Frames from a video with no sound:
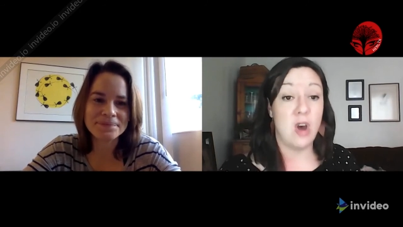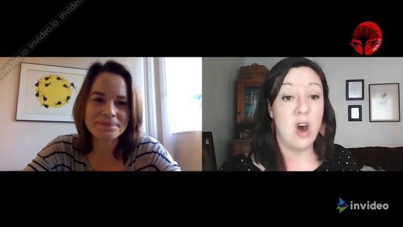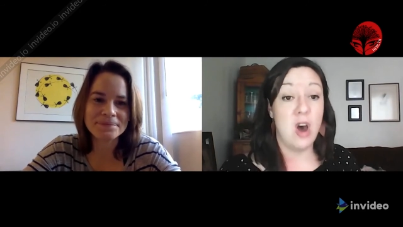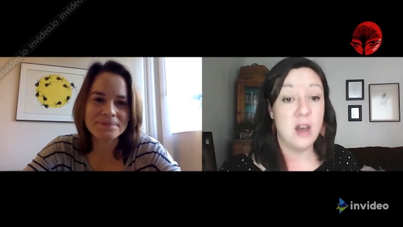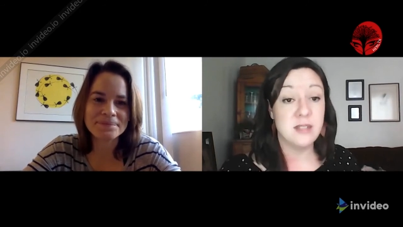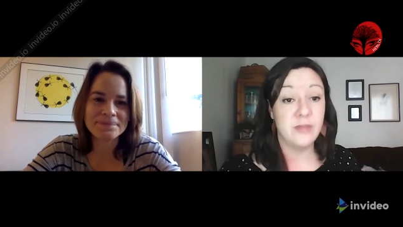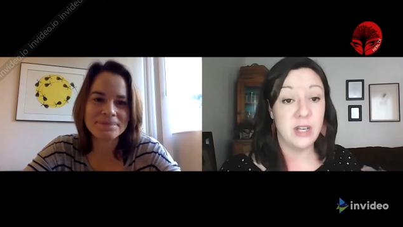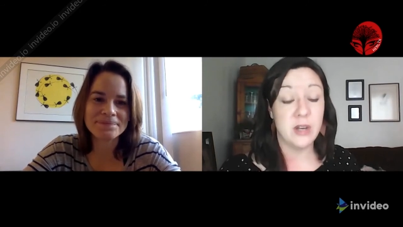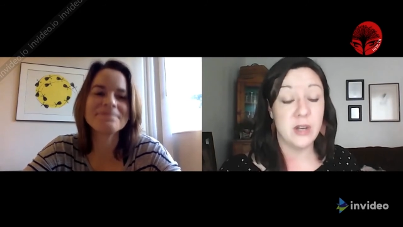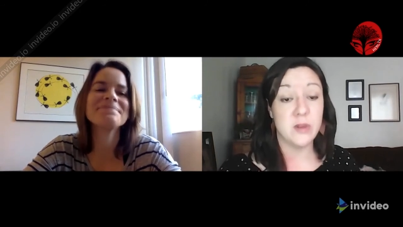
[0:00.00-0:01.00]
Speaker 1: awesome
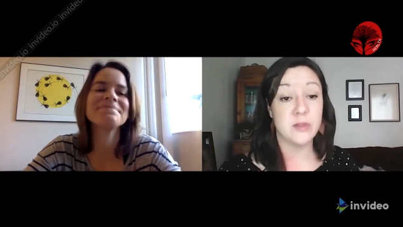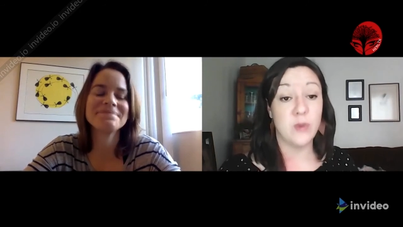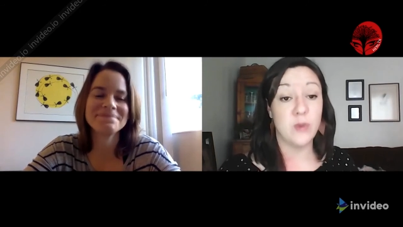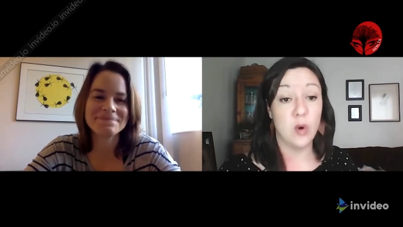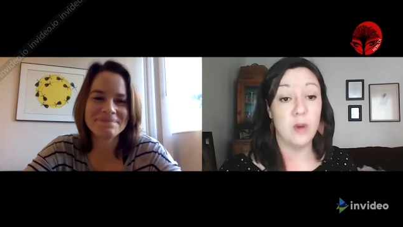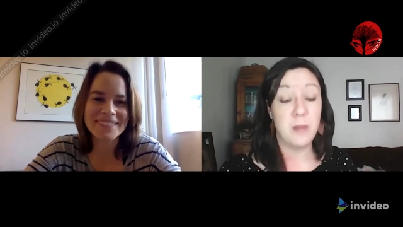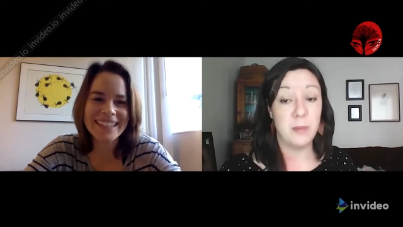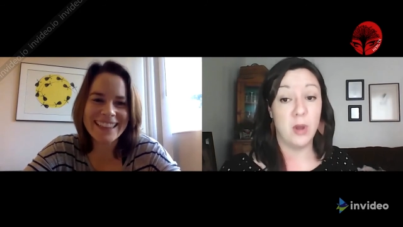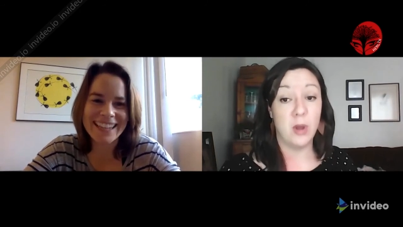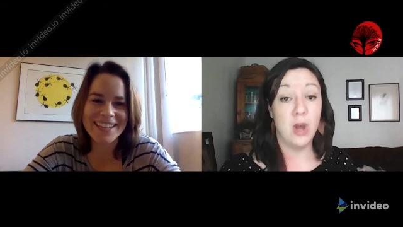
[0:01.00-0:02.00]
videos for
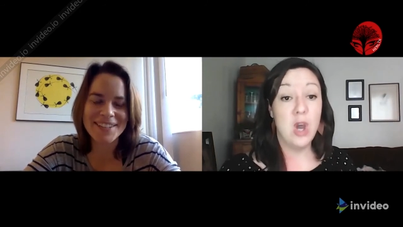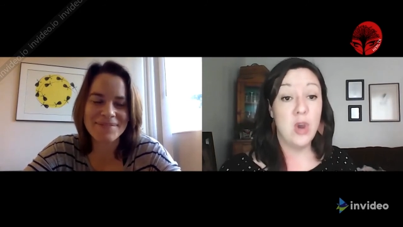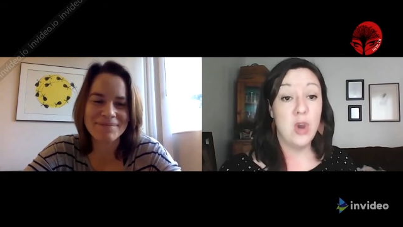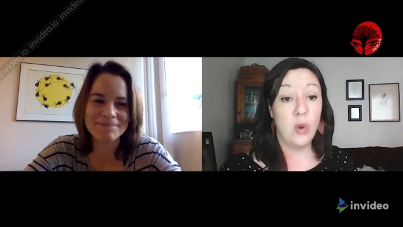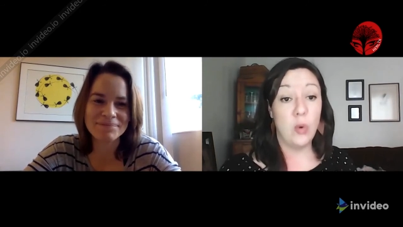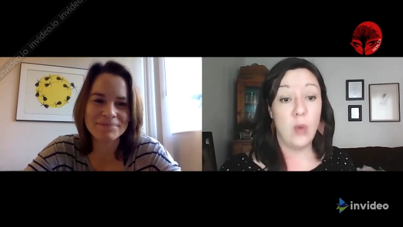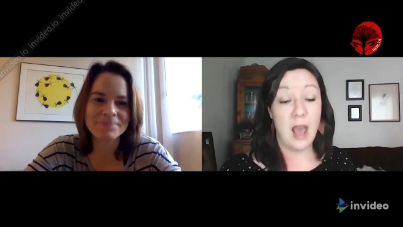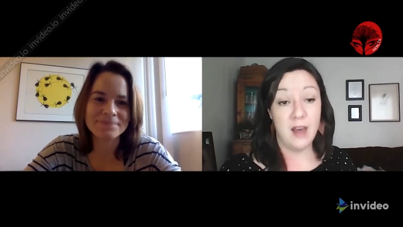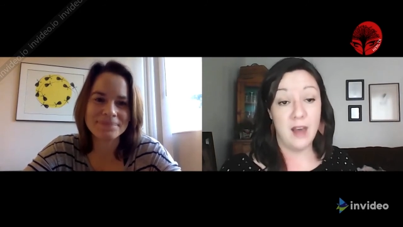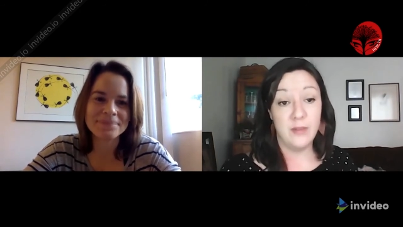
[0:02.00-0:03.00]
people who
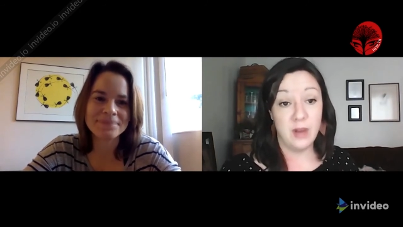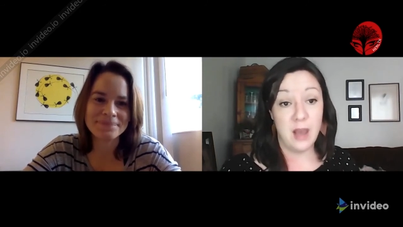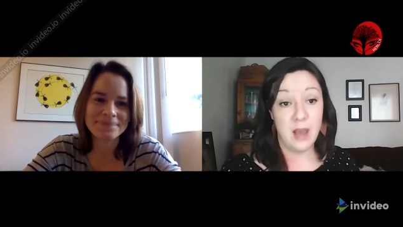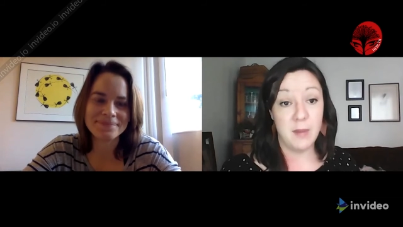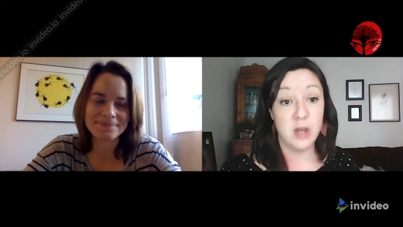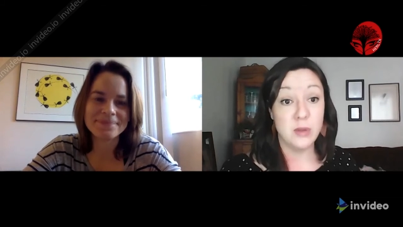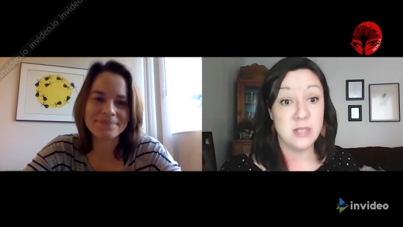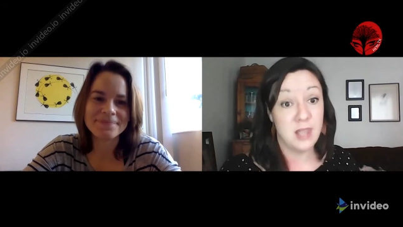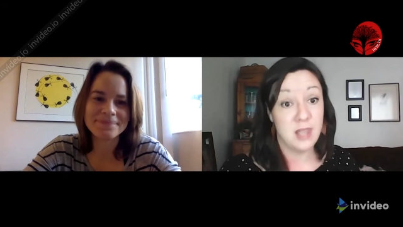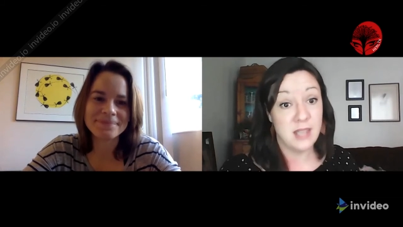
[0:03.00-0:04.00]
have um, a new
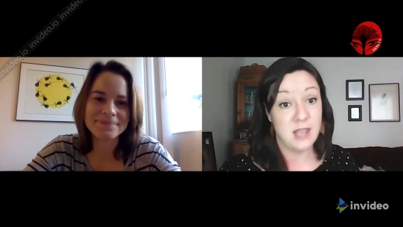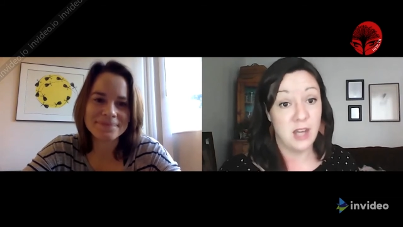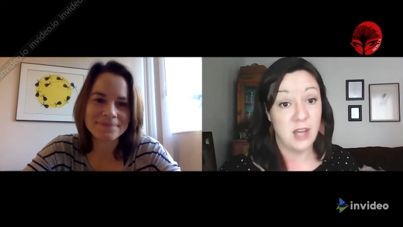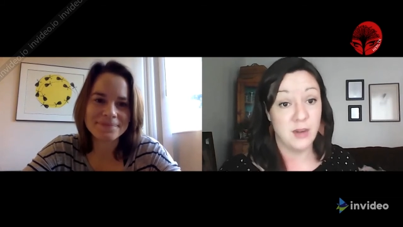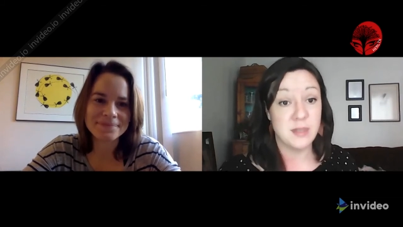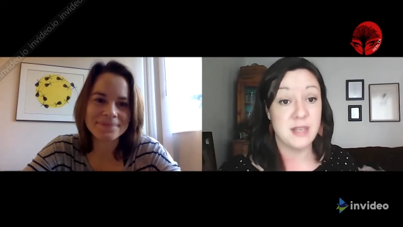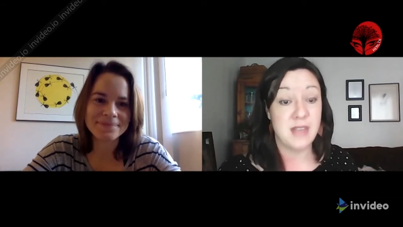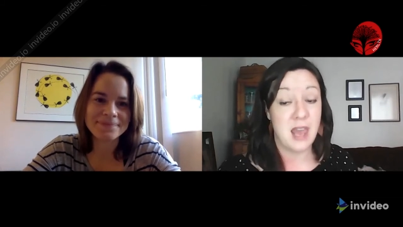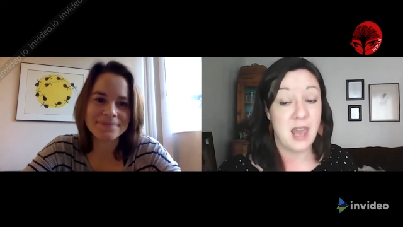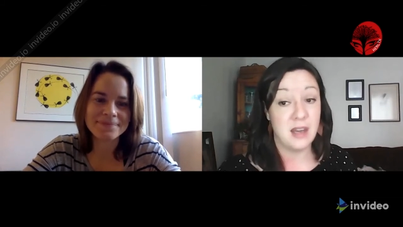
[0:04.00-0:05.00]
celiac diagnosis
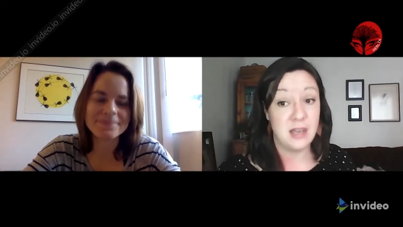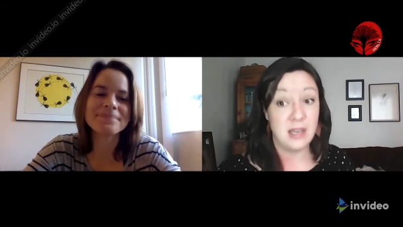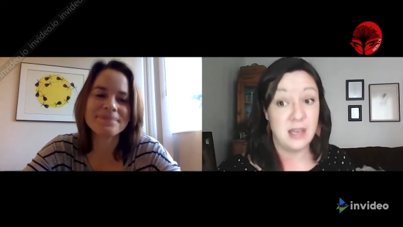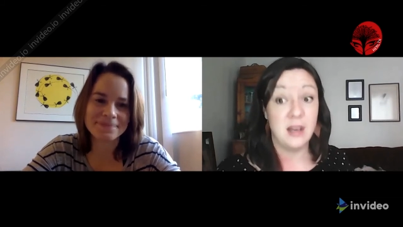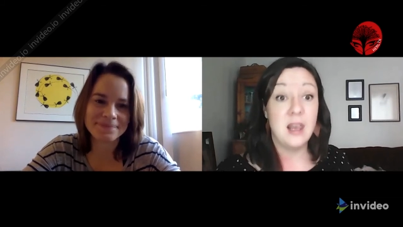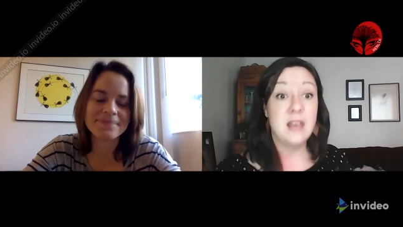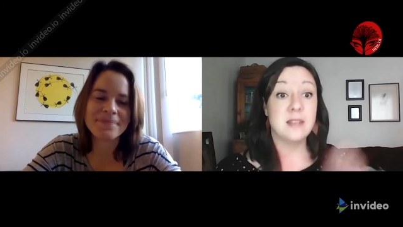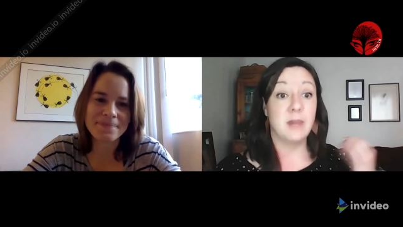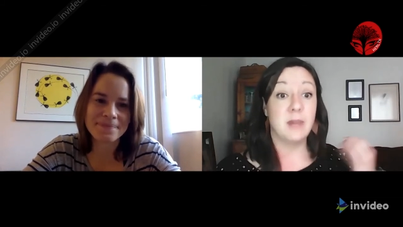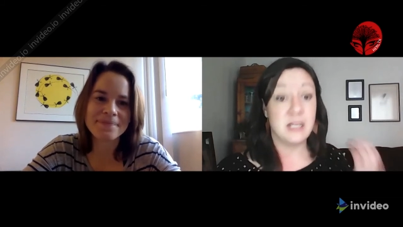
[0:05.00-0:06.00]
and need some
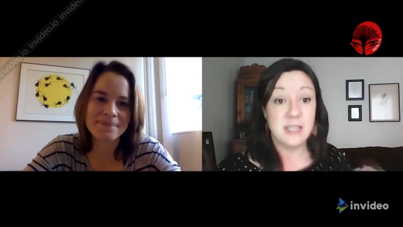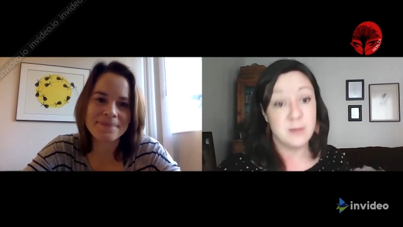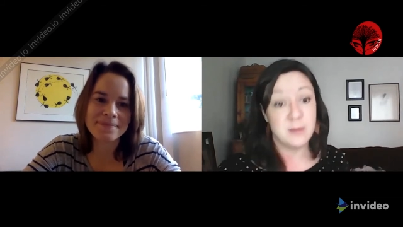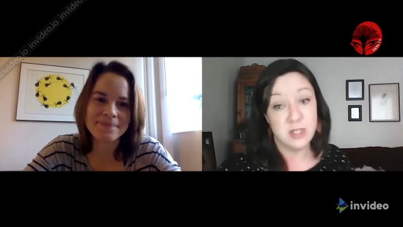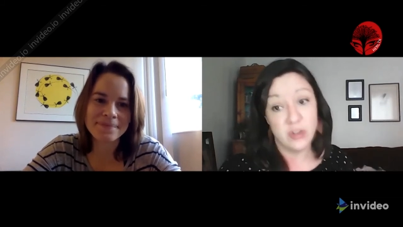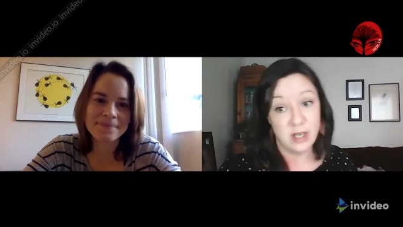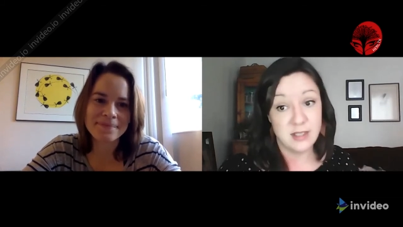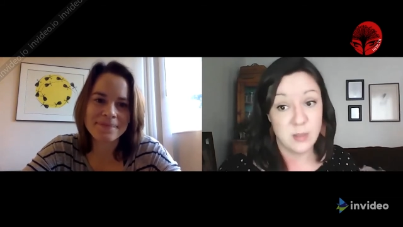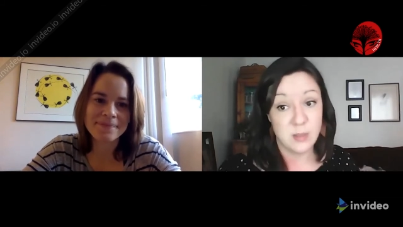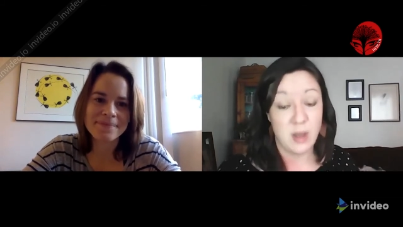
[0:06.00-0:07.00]
like tips and tricks as
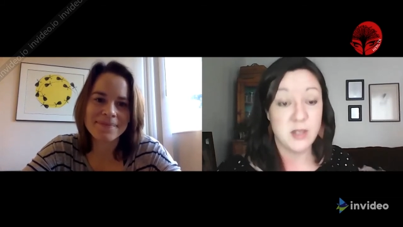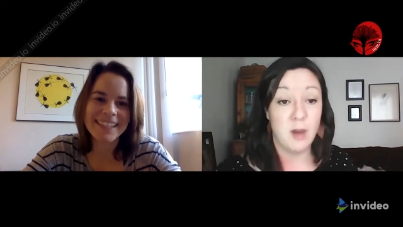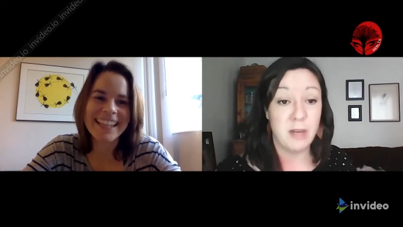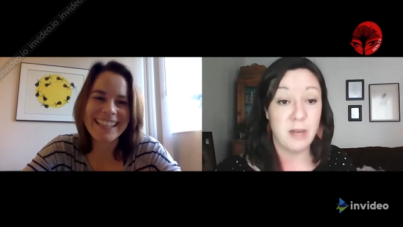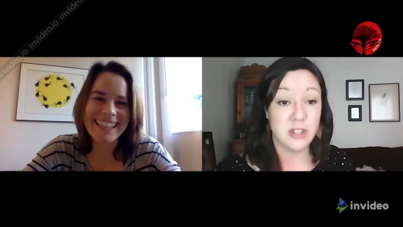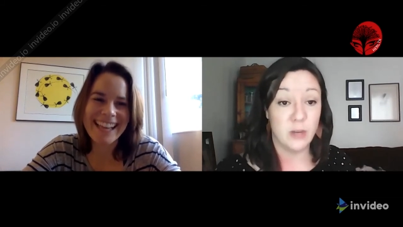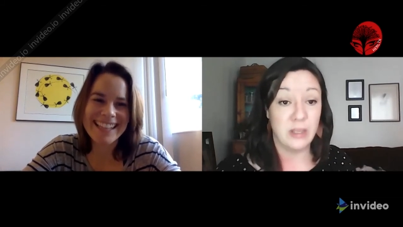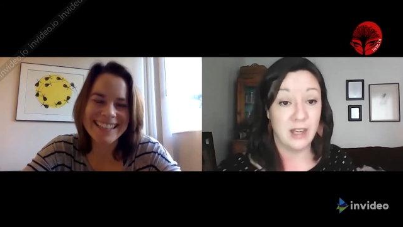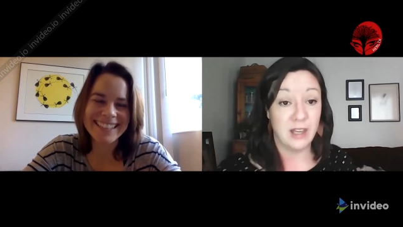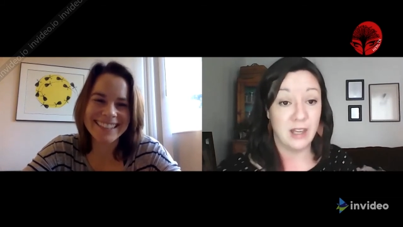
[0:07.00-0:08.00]
well. So I'll make sure we
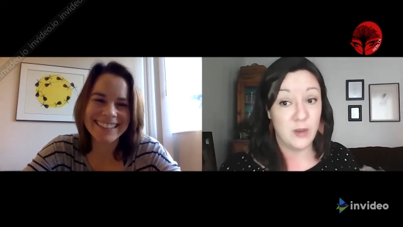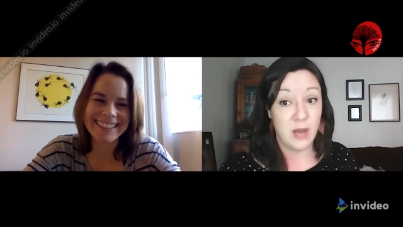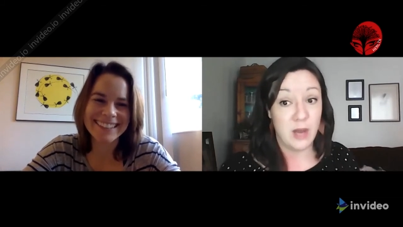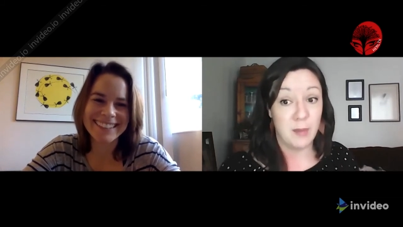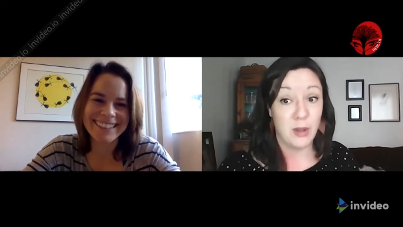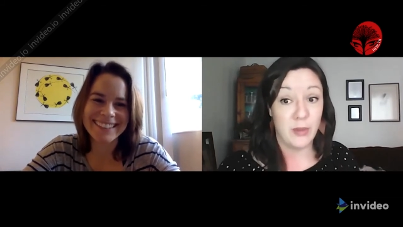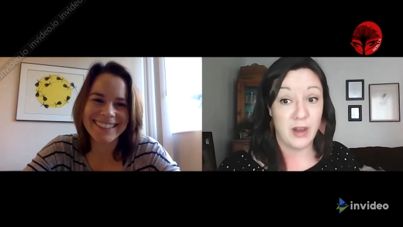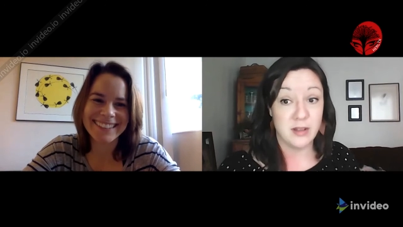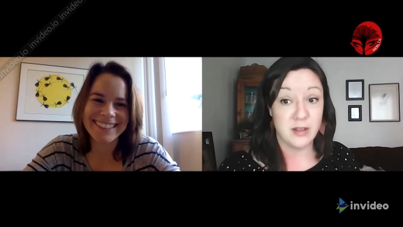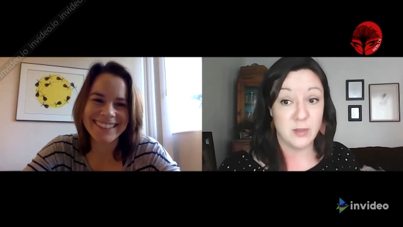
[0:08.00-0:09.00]
link a few down below there
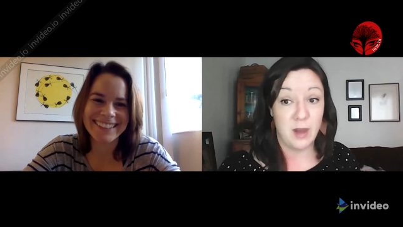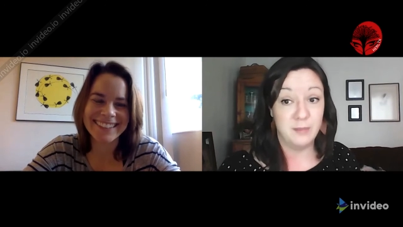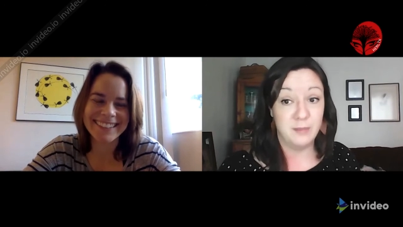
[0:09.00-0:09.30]
as well.